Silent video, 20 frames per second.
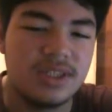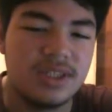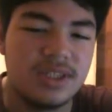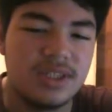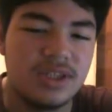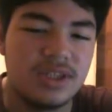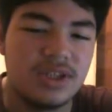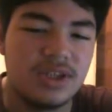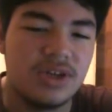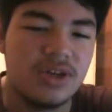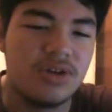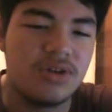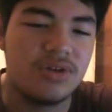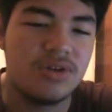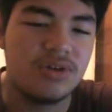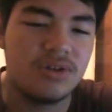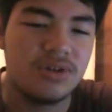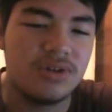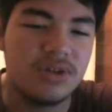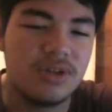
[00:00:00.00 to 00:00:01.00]

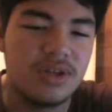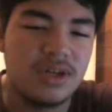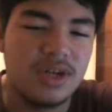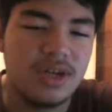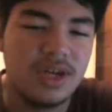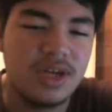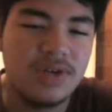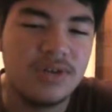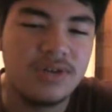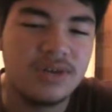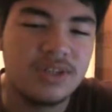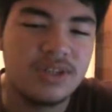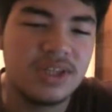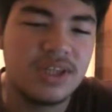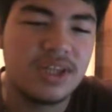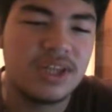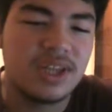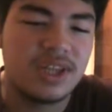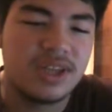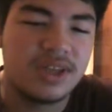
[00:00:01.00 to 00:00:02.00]
so, I was
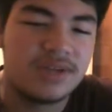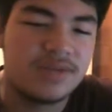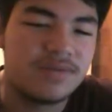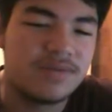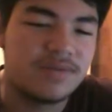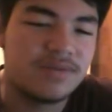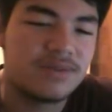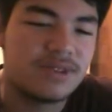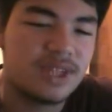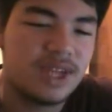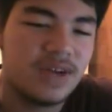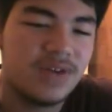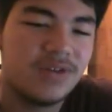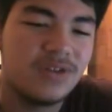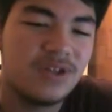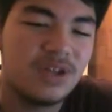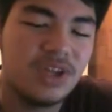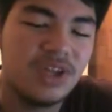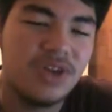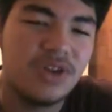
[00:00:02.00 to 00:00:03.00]
thinking, I was
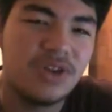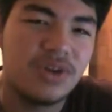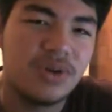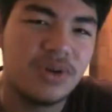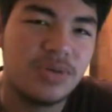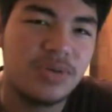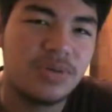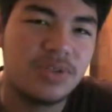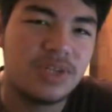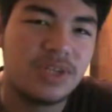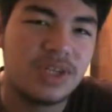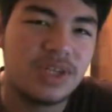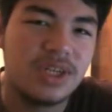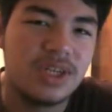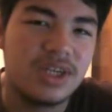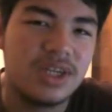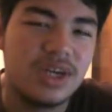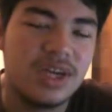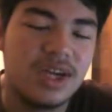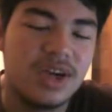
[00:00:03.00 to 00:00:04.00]
looking on the website,
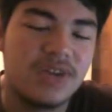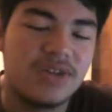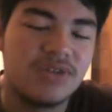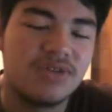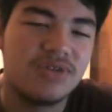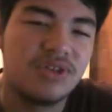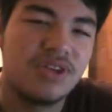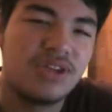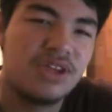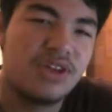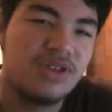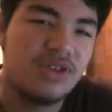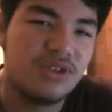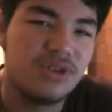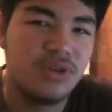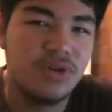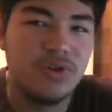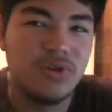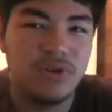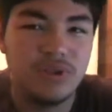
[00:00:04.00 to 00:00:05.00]
and I was reading
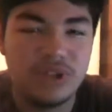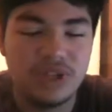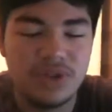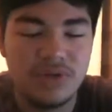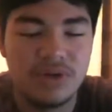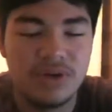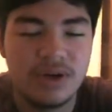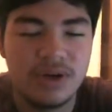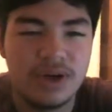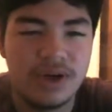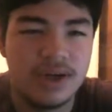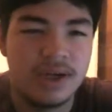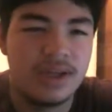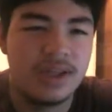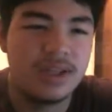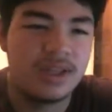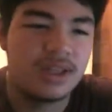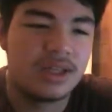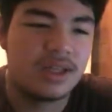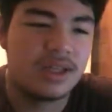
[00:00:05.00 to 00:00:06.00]
through Lewa
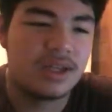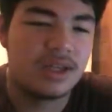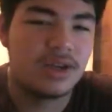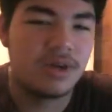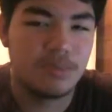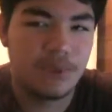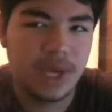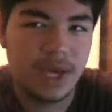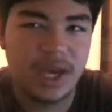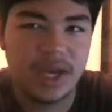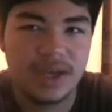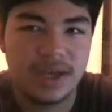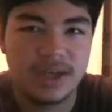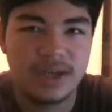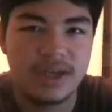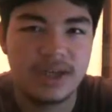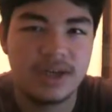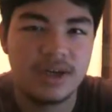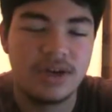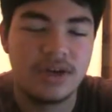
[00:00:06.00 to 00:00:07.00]
and like
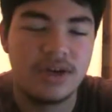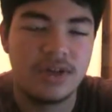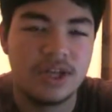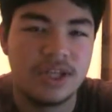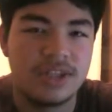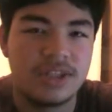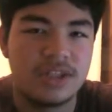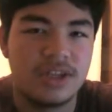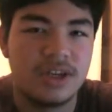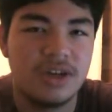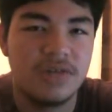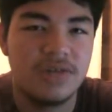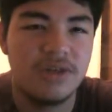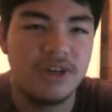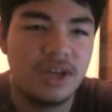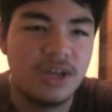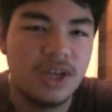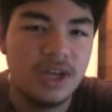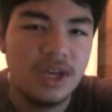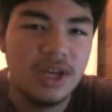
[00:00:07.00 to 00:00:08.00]
Kopaka and all that stuff.
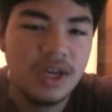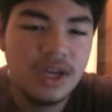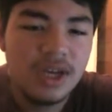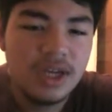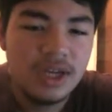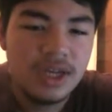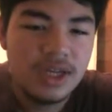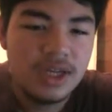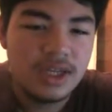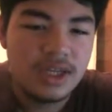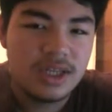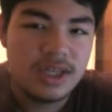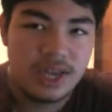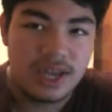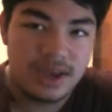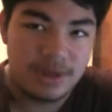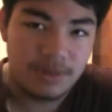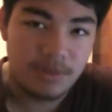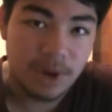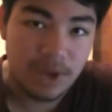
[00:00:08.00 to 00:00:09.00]

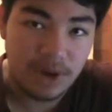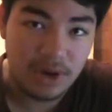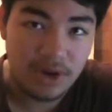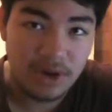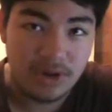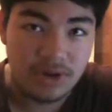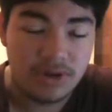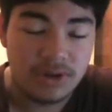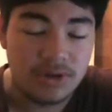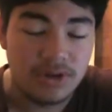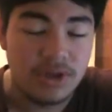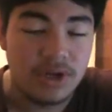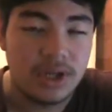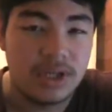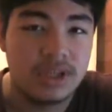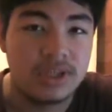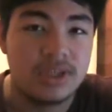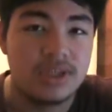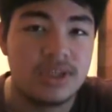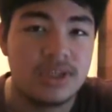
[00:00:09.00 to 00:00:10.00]
Yeah, Bionicle
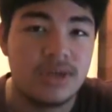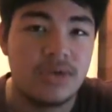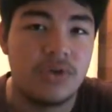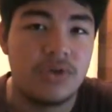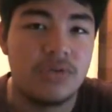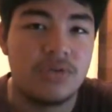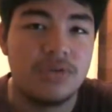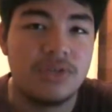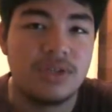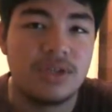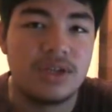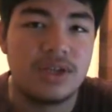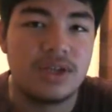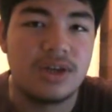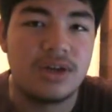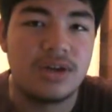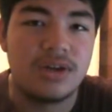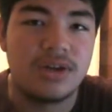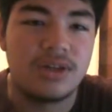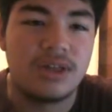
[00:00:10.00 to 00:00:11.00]
has a website
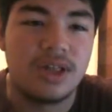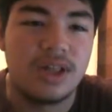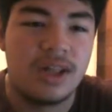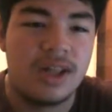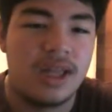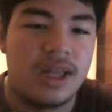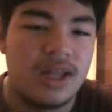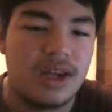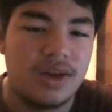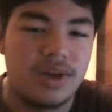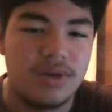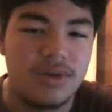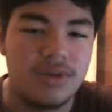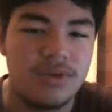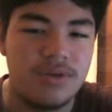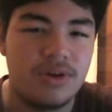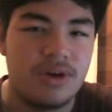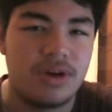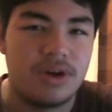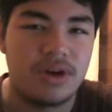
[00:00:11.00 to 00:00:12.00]
on the
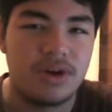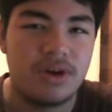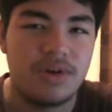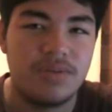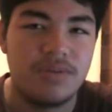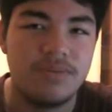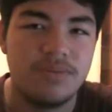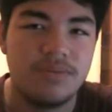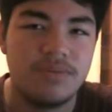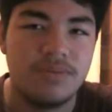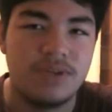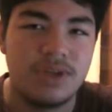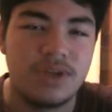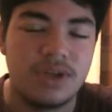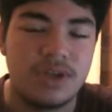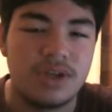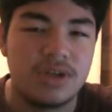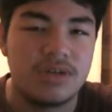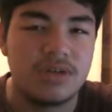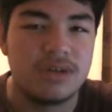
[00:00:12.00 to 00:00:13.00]
lego.com. You
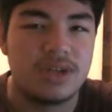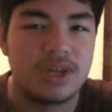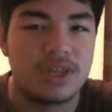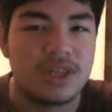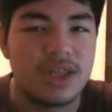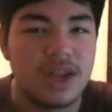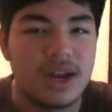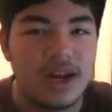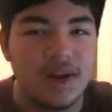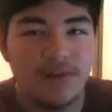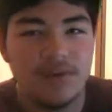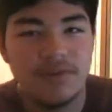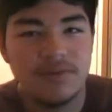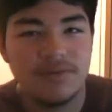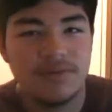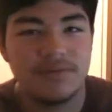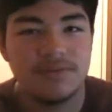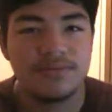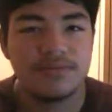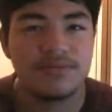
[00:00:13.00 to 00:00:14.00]
can go check that out
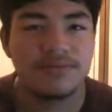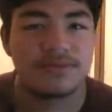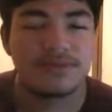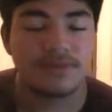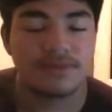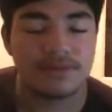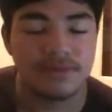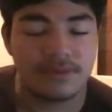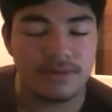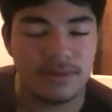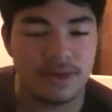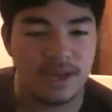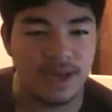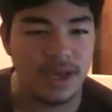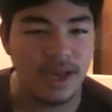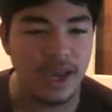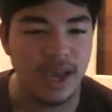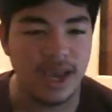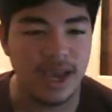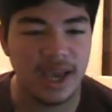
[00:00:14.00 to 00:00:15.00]

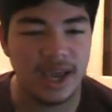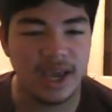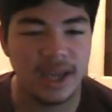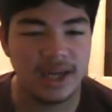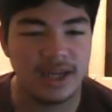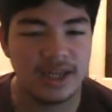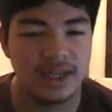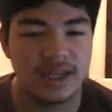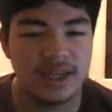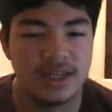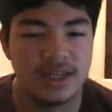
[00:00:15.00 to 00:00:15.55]
and